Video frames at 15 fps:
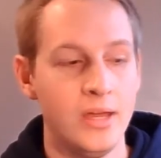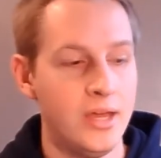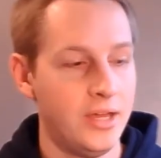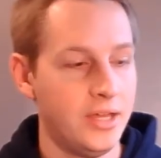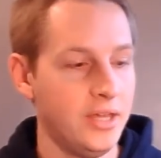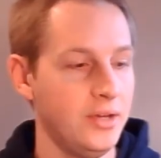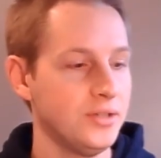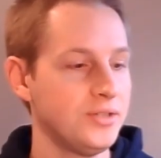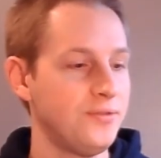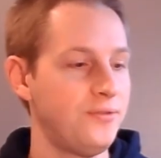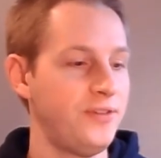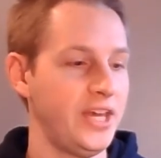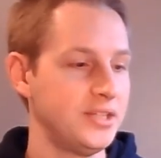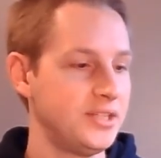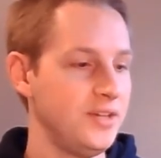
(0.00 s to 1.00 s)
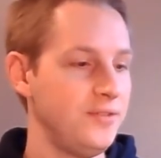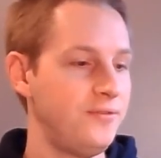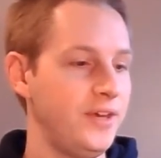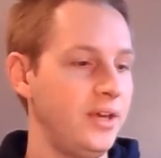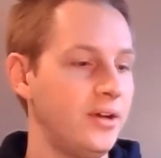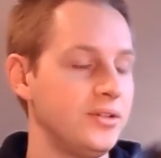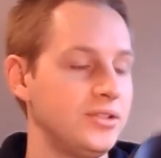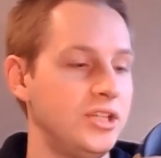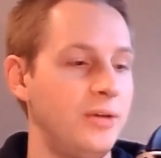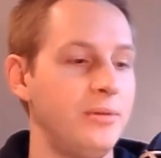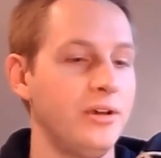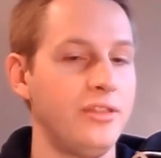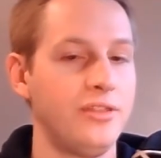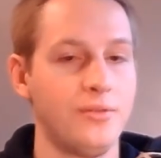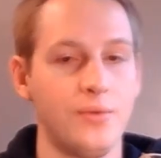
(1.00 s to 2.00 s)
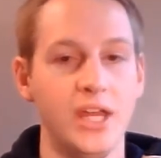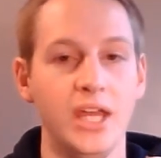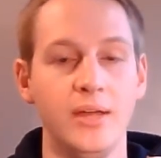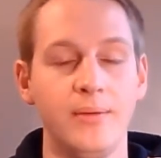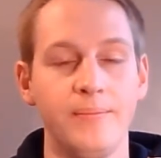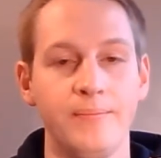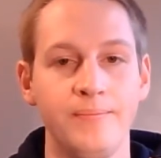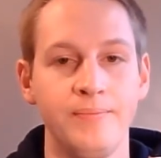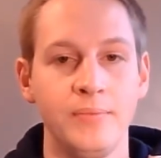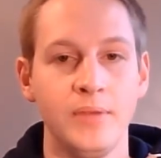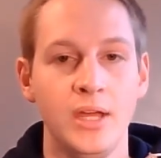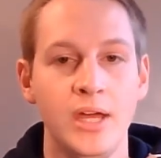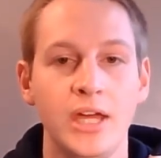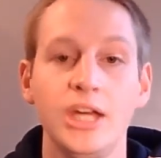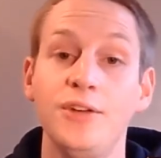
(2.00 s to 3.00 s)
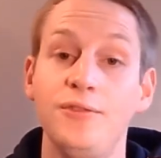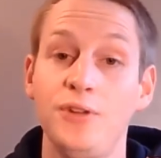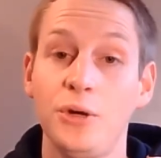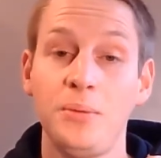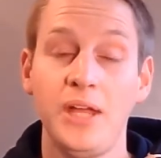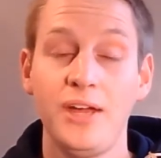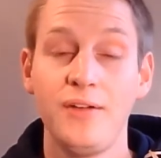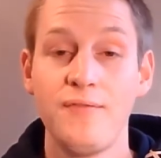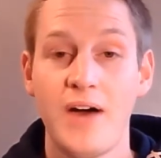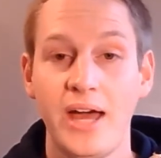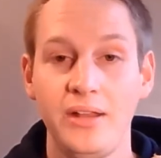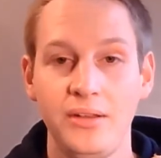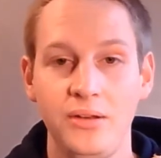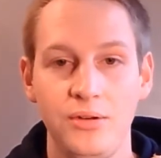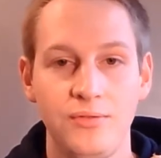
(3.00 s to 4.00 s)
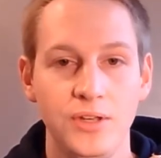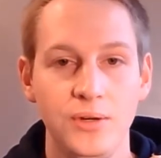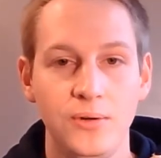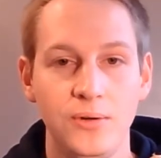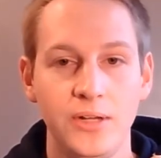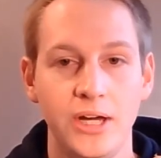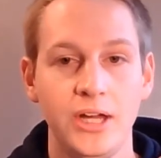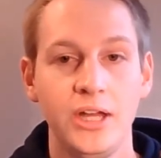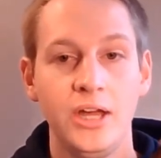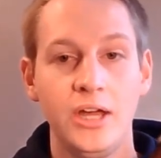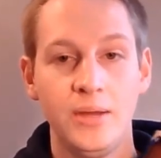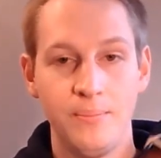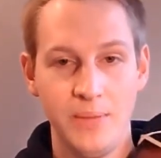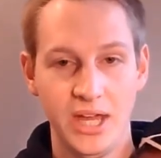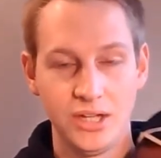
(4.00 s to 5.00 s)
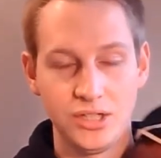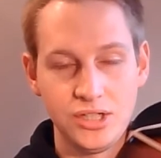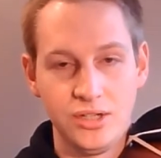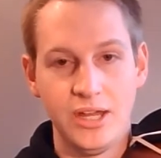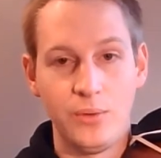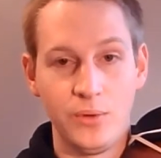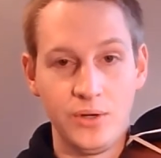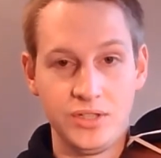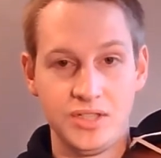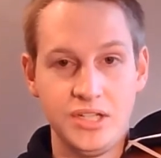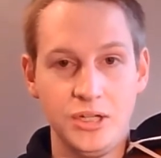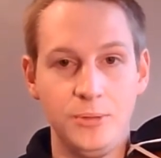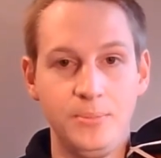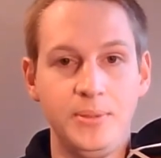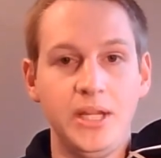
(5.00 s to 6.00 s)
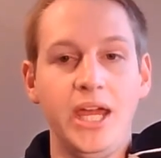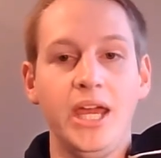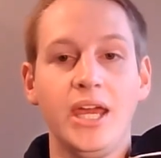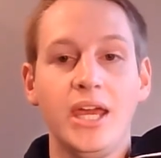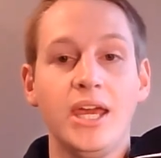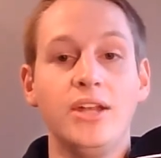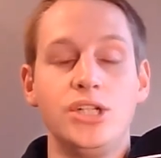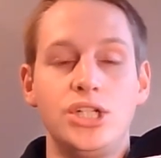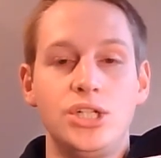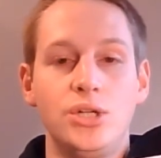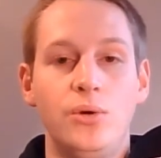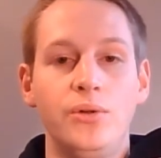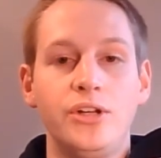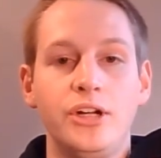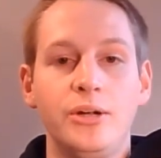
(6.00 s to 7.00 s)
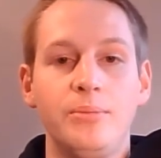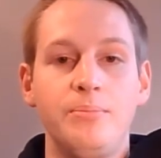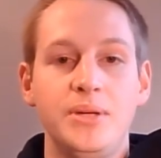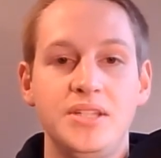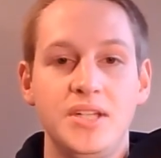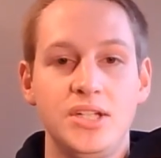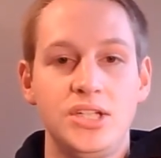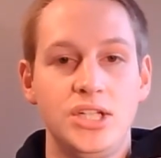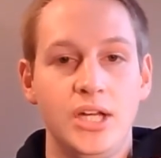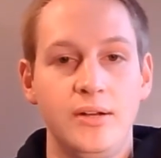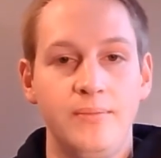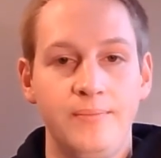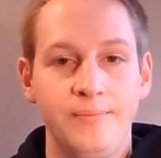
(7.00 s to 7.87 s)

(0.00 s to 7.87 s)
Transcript: Here's Fancy Fingers number 3. If you're playing violin or viola, make sure that we're still playing in shoulder position.